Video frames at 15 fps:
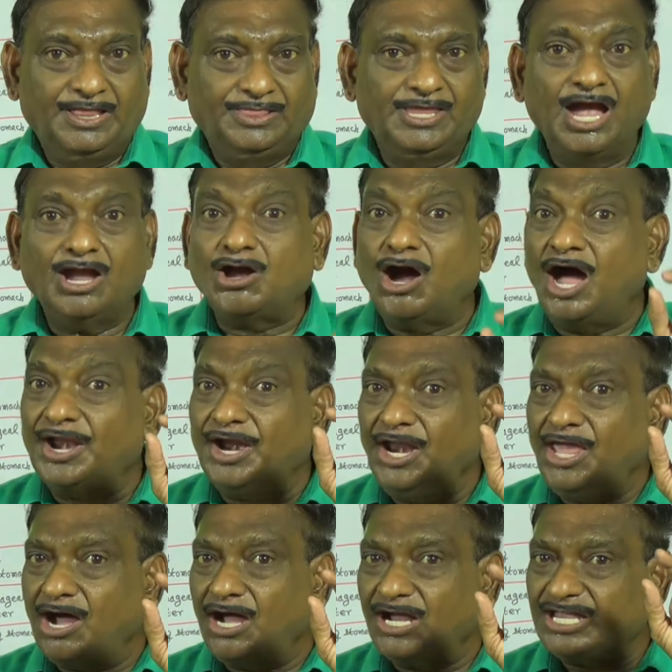The
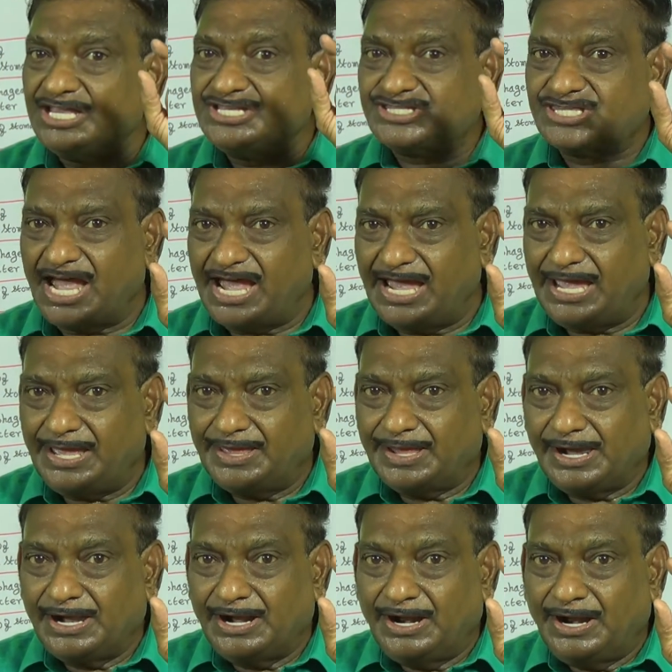cardiac is the
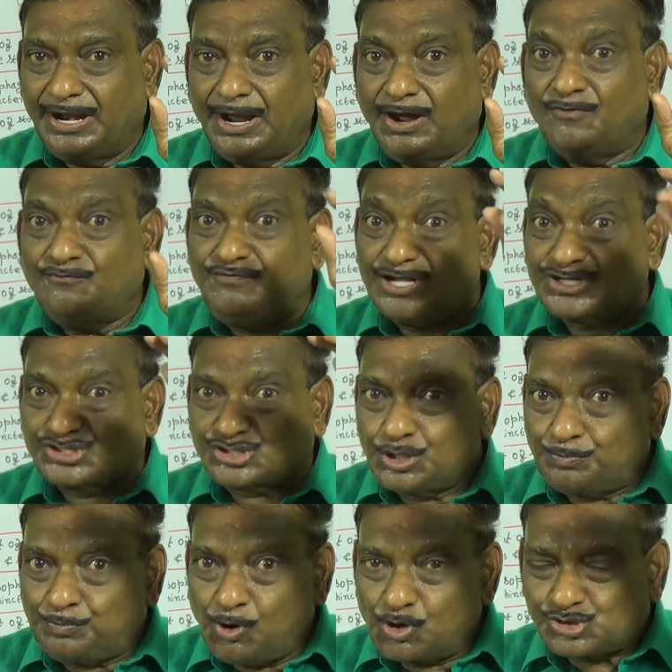first
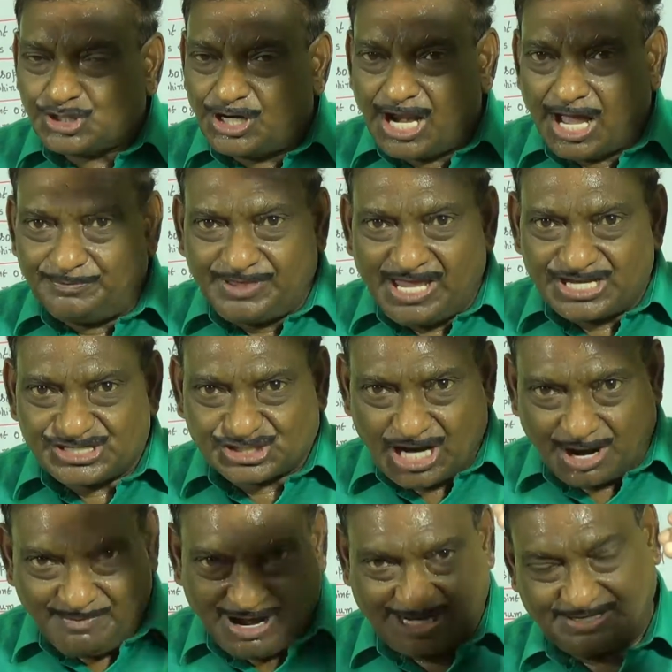portion of the
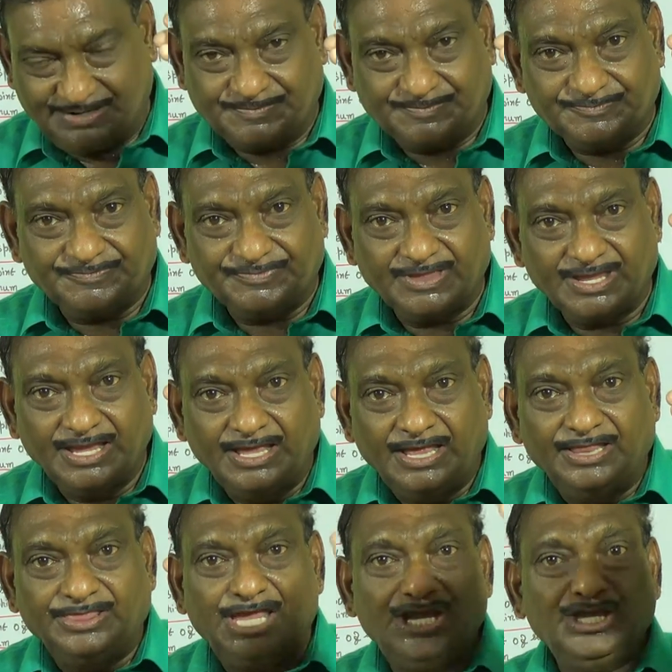stomach.
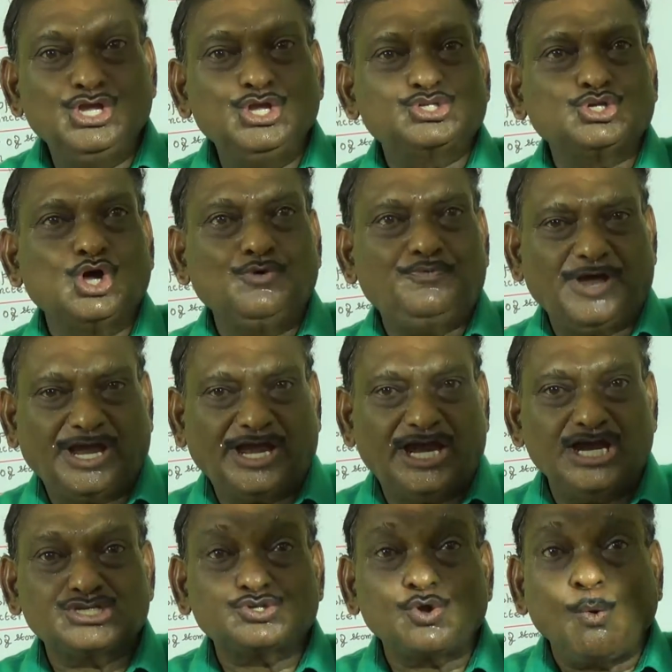The
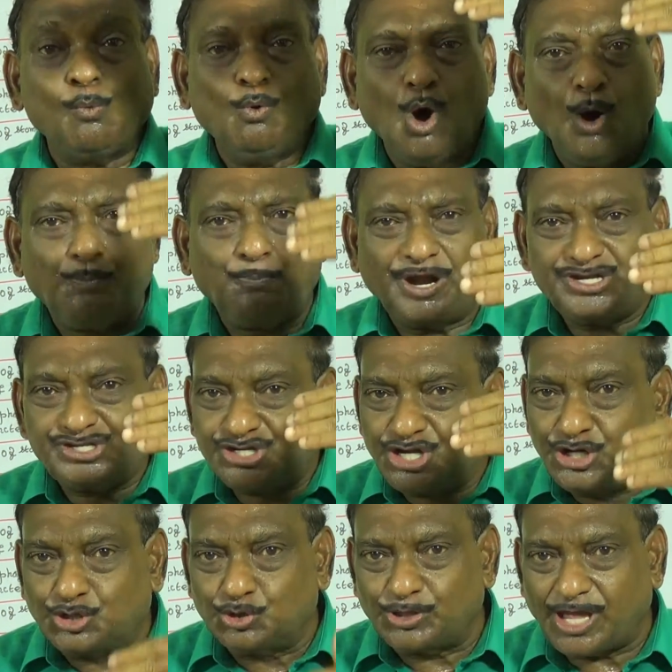esophagus opens
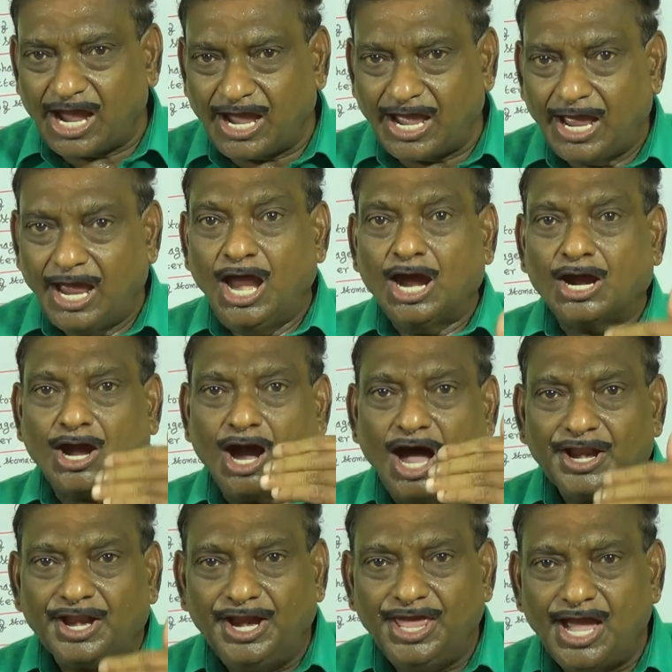into the
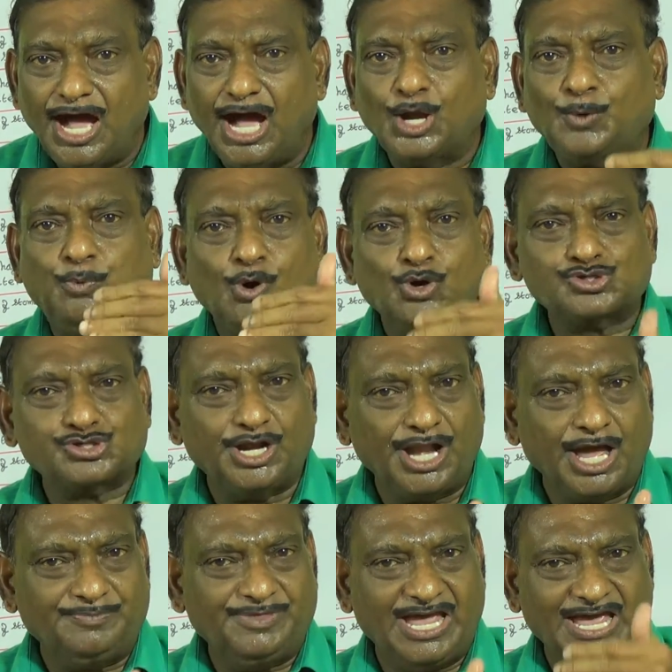cardiac portion
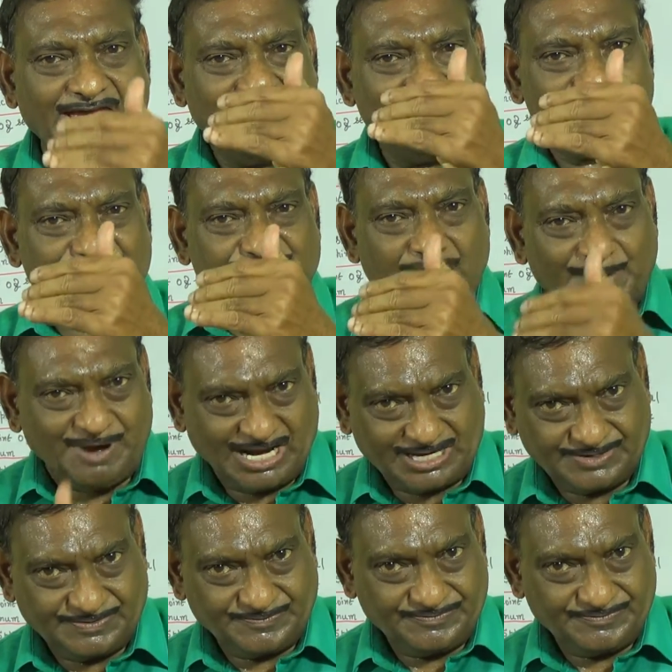of the stomach.